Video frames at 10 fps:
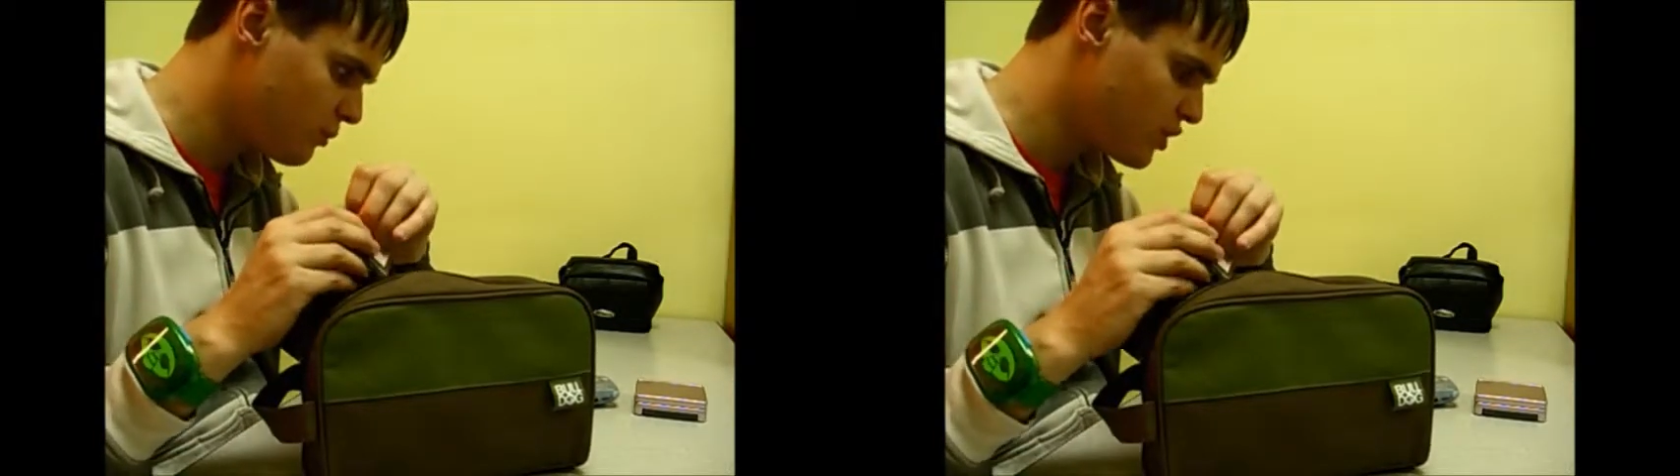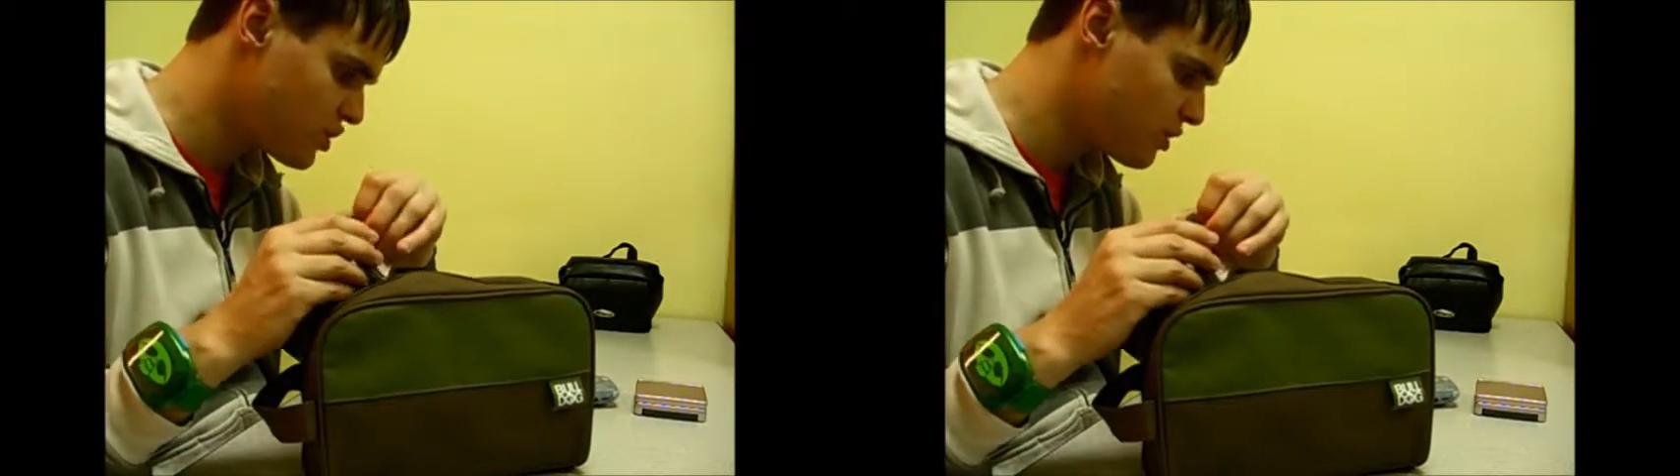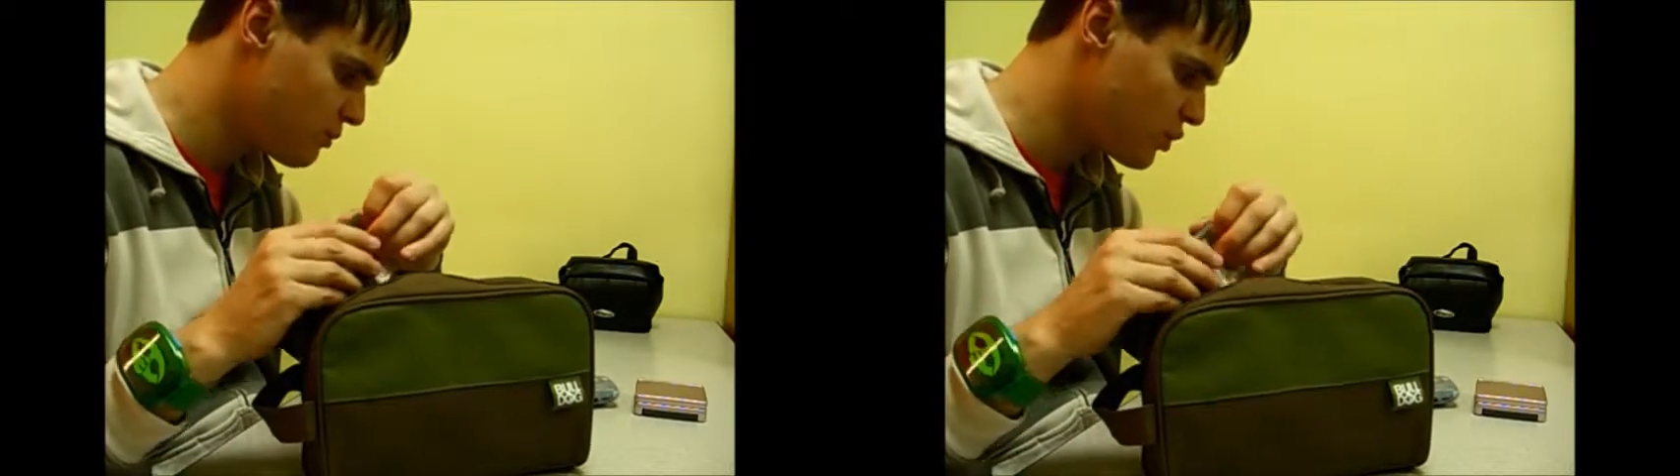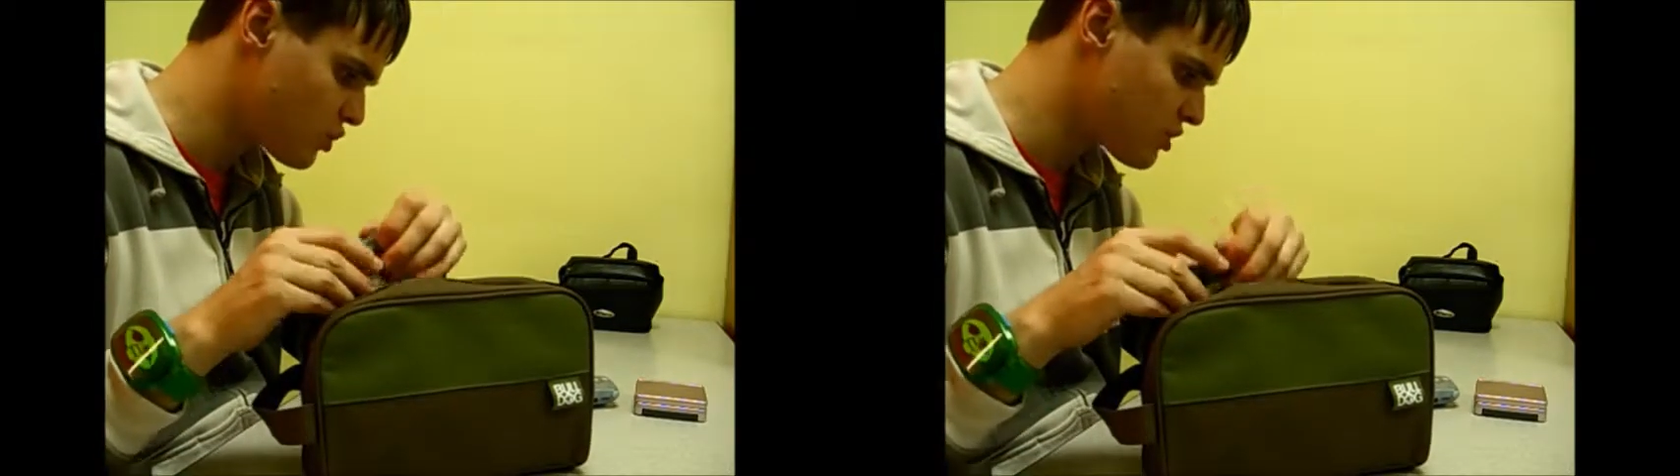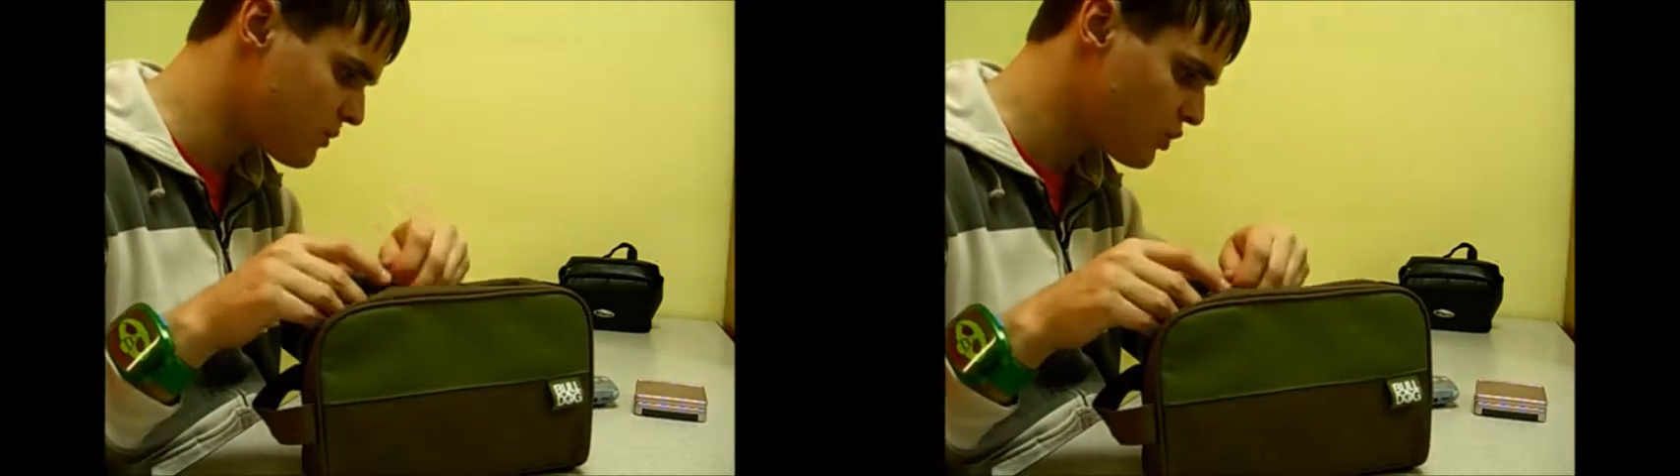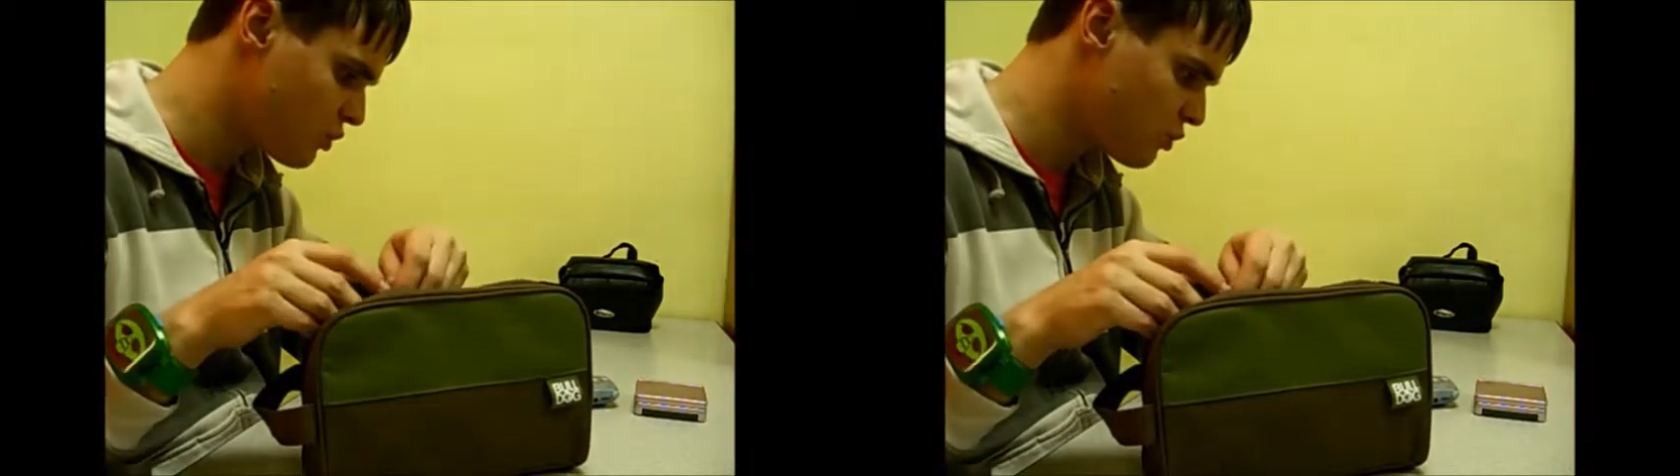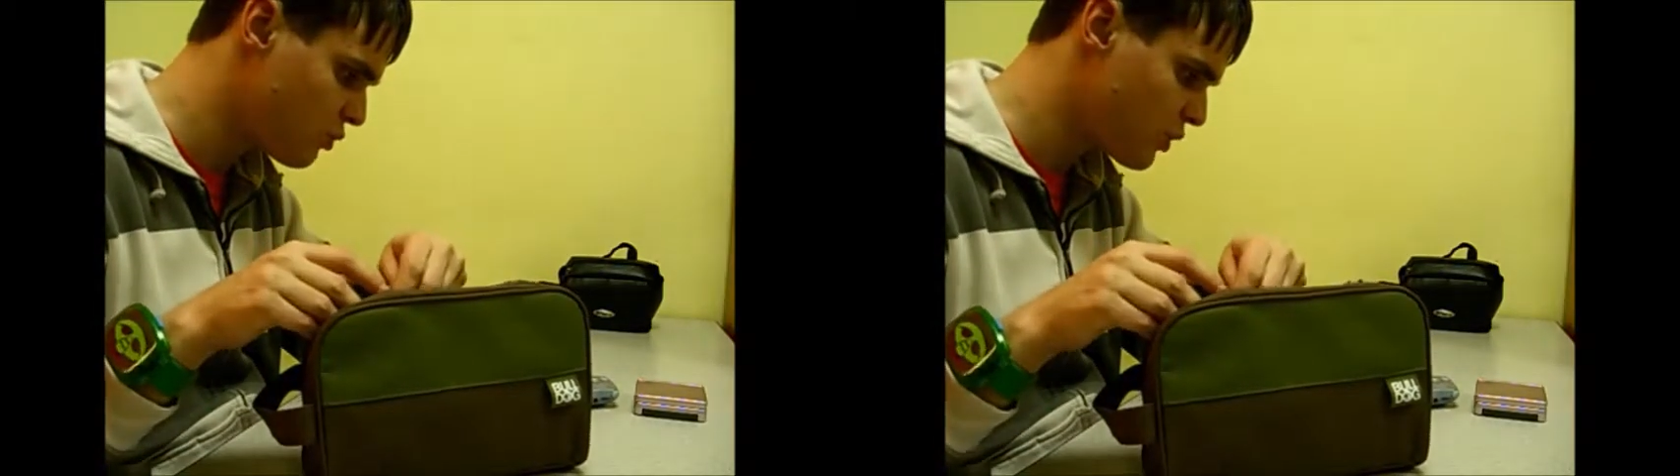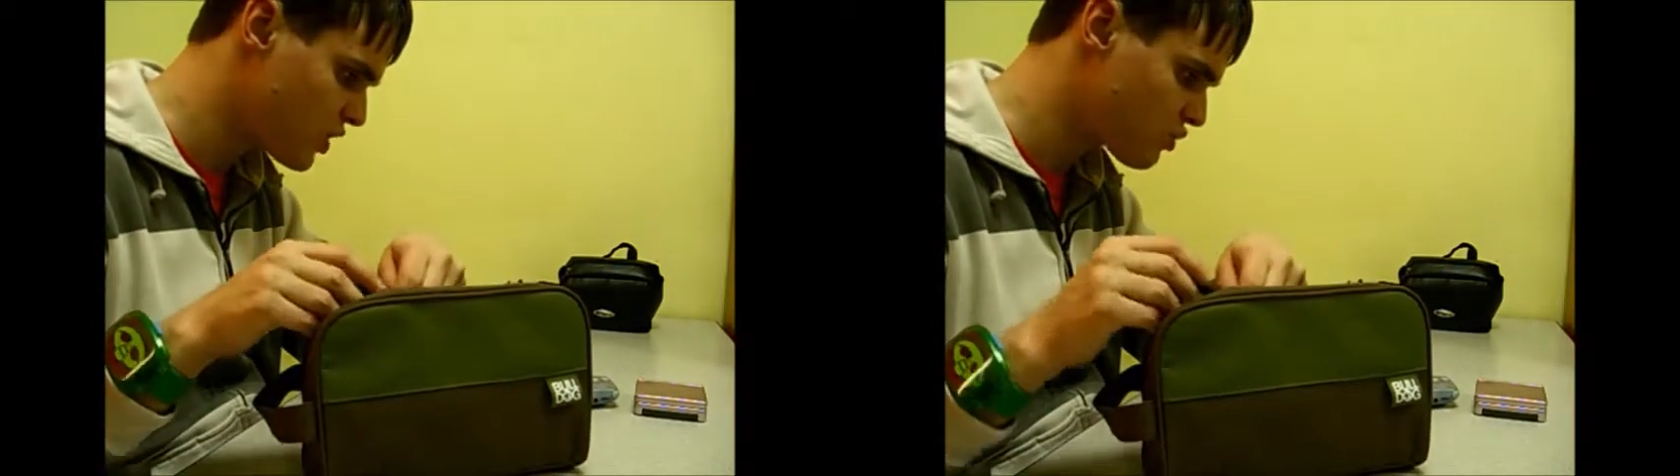Mission Impossible,
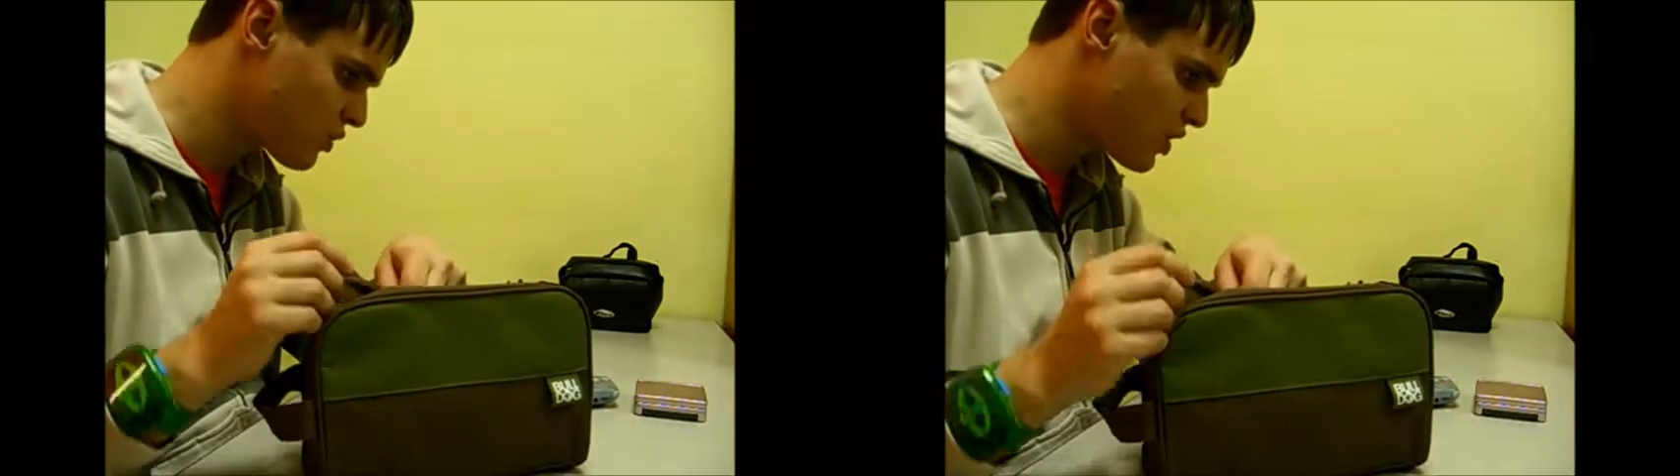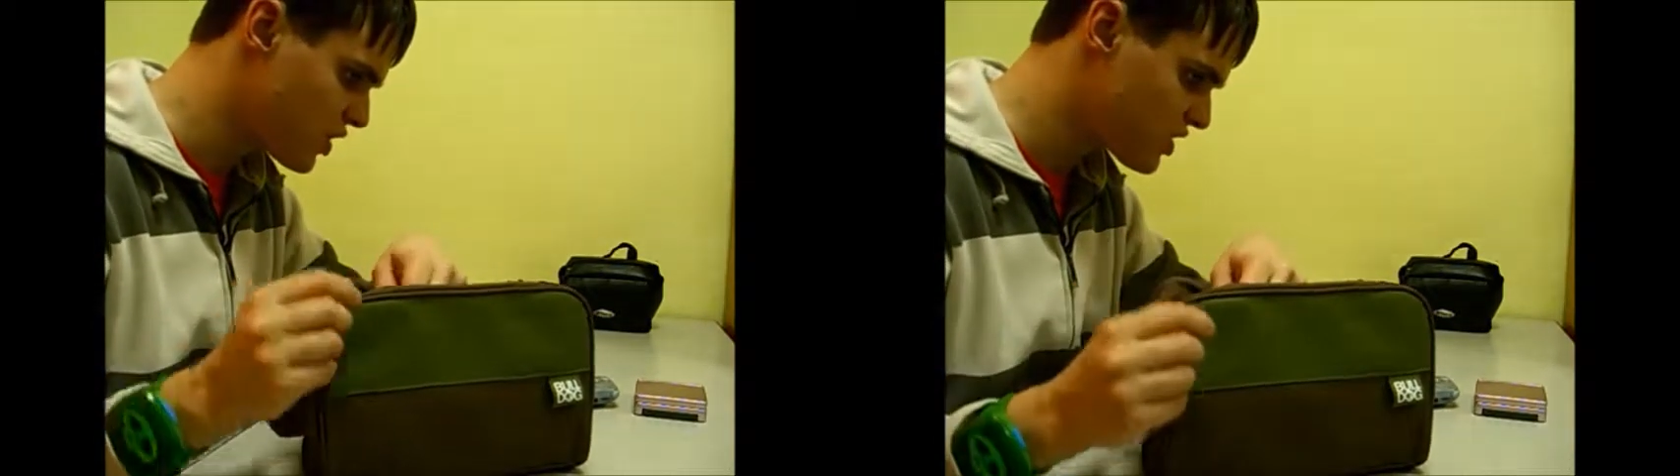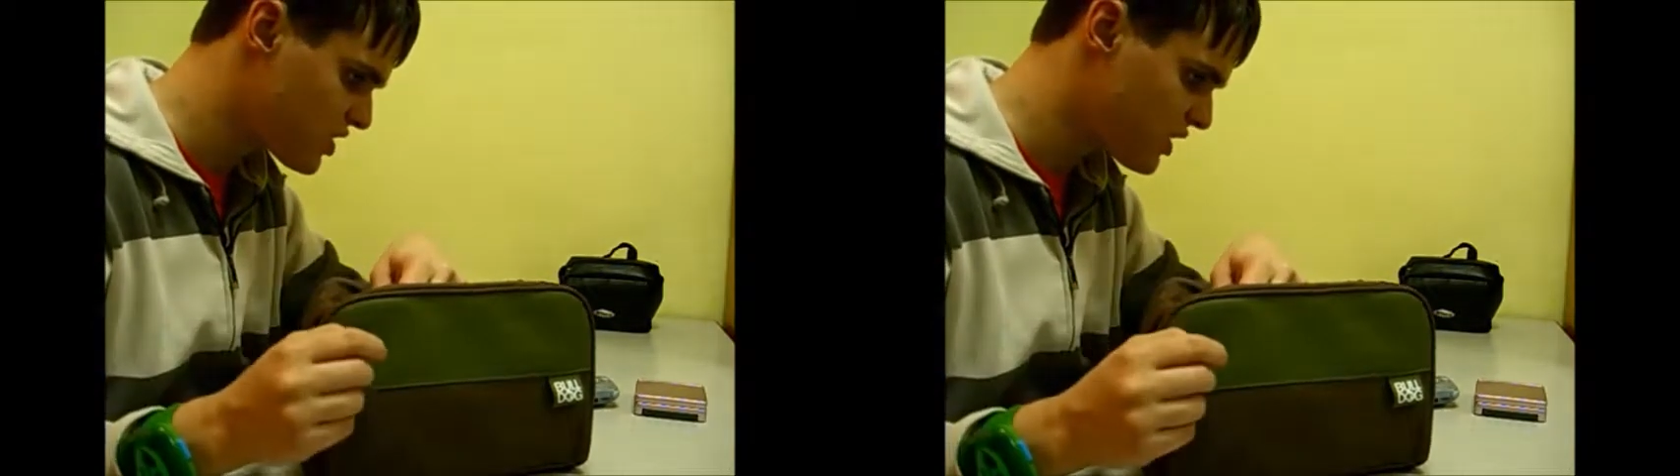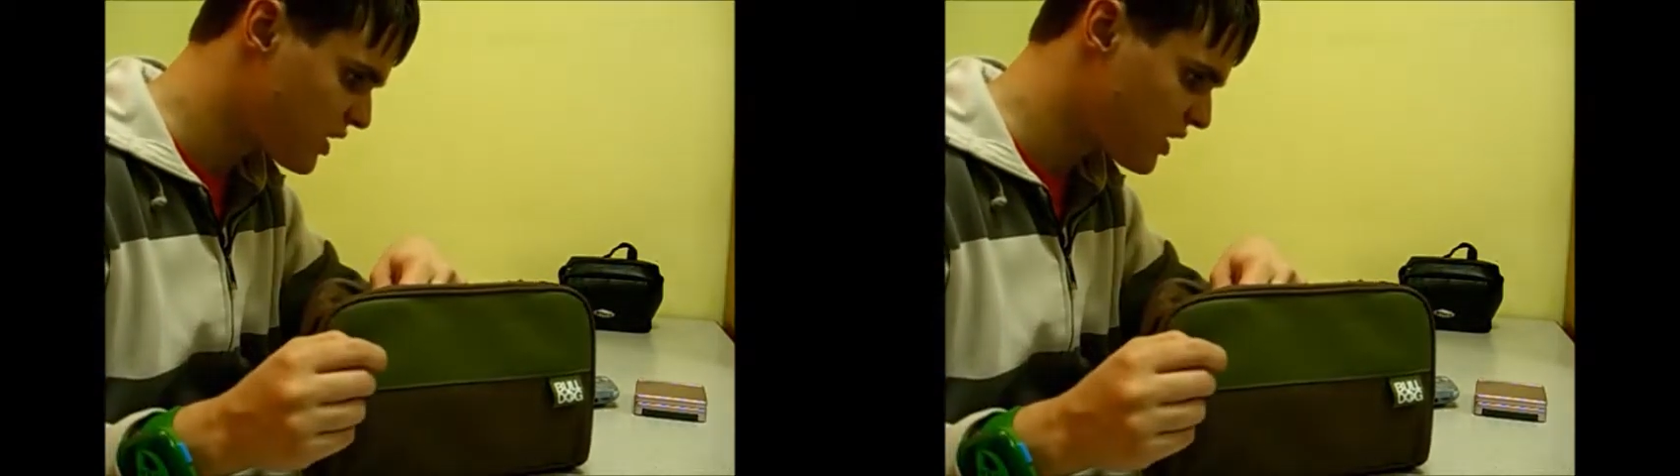Wet Tricks,